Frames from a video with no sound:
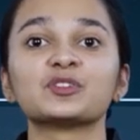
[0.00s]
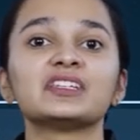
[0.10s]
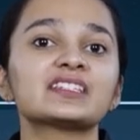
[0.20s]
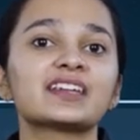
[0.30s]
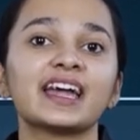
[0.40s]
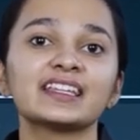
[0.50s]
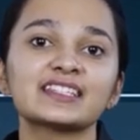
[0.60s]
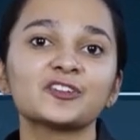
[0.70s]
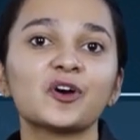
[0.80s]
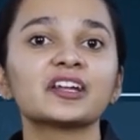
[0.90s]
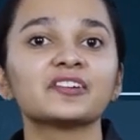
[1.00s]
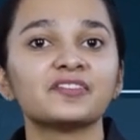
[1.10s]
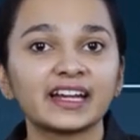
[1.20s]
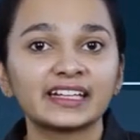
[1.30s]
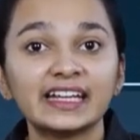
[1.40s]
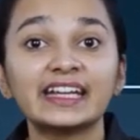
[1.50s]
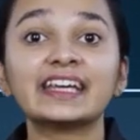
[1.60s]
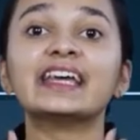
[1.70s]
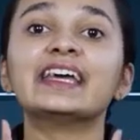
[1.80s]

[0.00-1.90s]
So, these rights are not affected